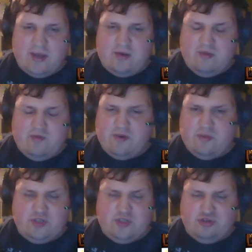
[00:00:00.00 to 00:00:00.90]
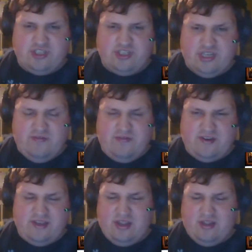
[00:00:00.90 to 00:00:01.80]
but for the majority of
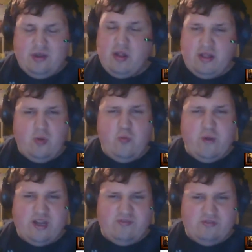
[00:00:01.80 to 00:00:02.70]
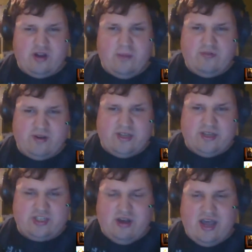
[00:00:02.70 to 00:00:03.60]
it, nobody dropped really,
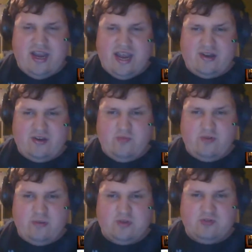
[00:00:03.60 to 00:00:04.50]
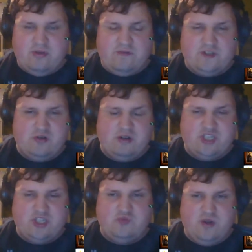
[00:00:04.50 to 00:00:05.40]
so I had no problems with it. So I
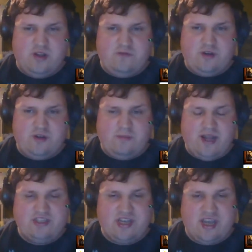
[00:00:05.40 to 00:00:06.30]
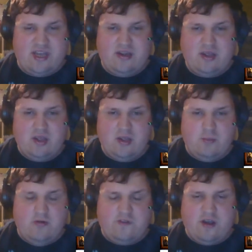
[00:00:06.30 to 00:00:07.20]
just went through the match and
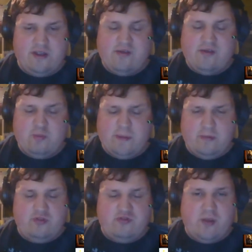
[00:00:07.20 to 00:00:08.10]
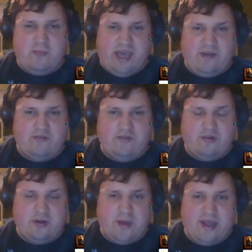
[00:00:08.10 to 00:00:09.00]
moved on. There would people drop
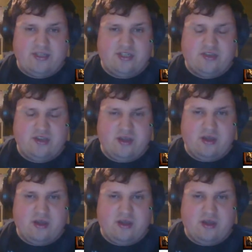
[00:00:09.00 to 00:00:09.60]
after the match,